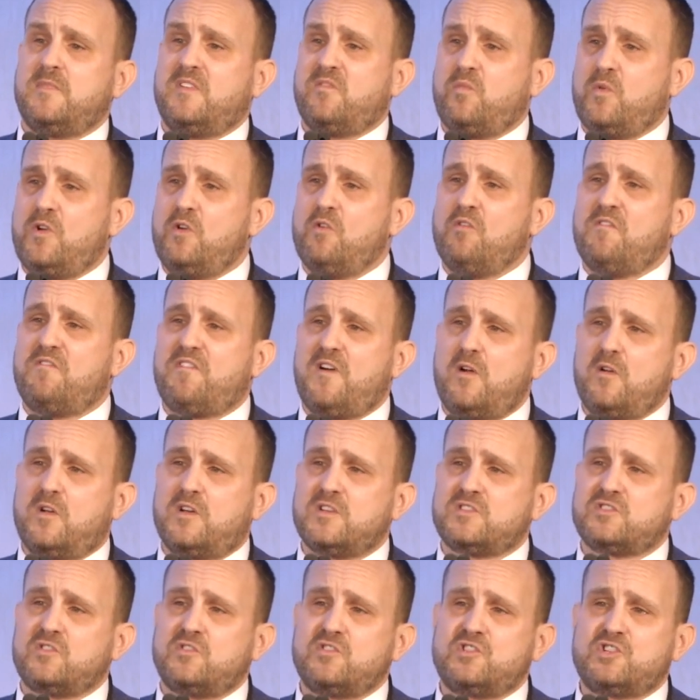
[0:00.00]
If we all
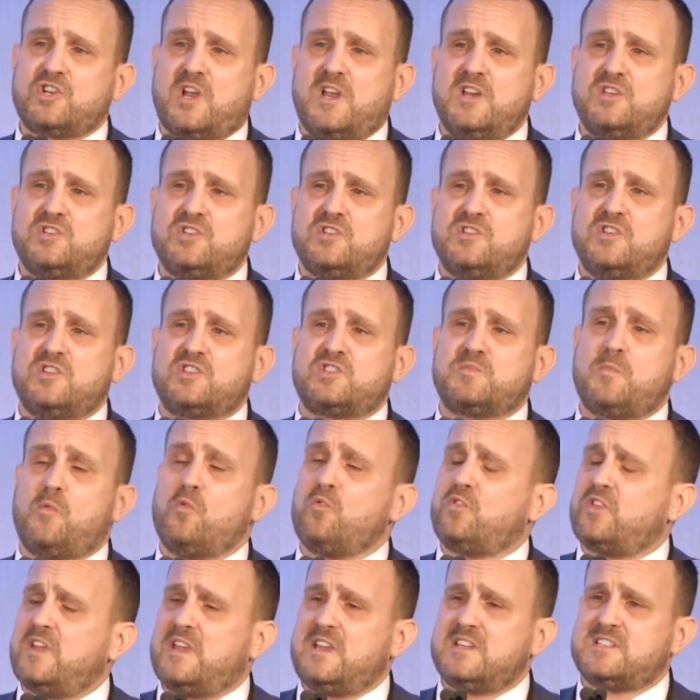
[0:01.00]
focus on changing the
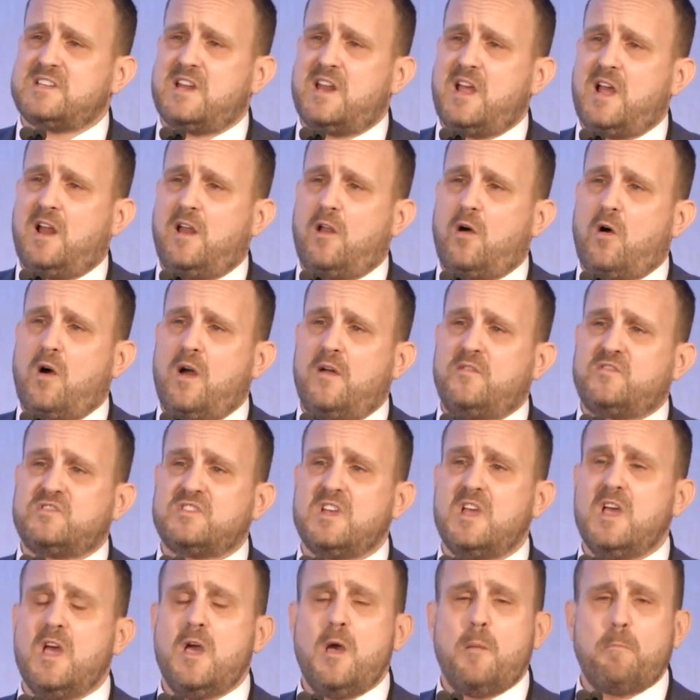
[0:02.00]
small things in our
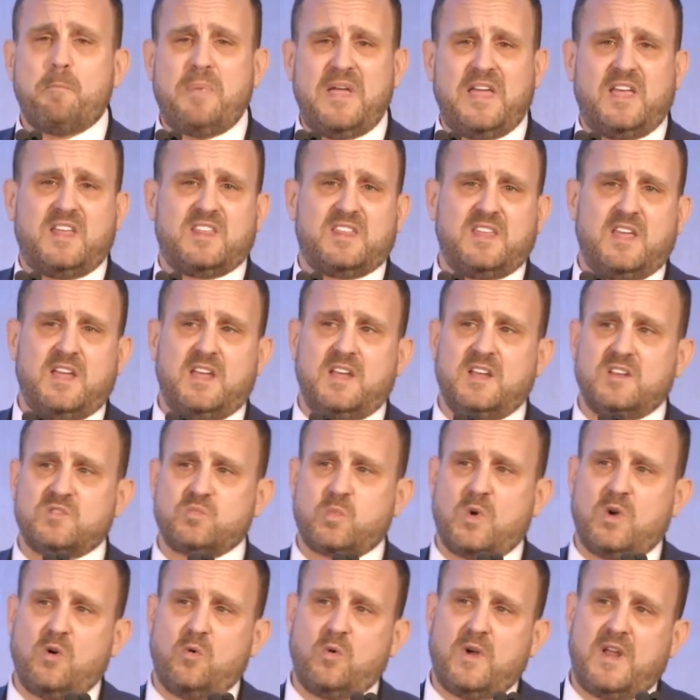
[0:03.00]
lives, big
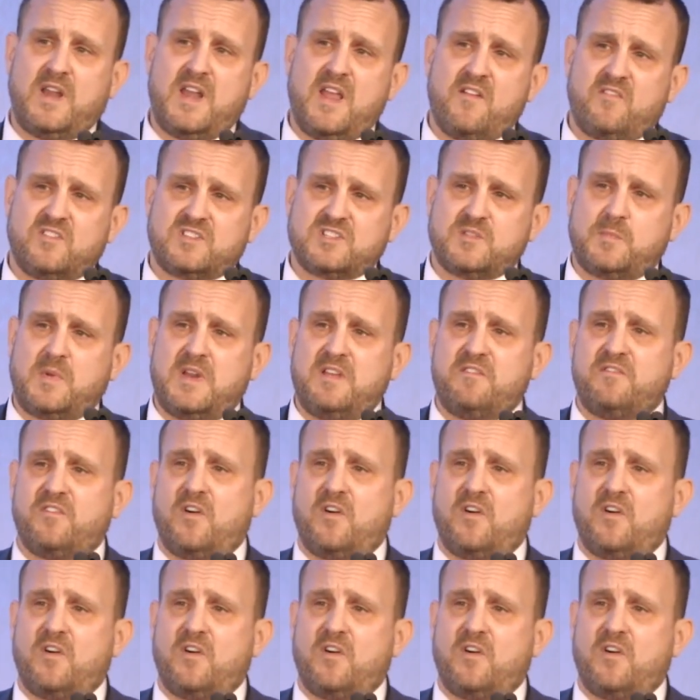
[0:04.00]
things will inevitably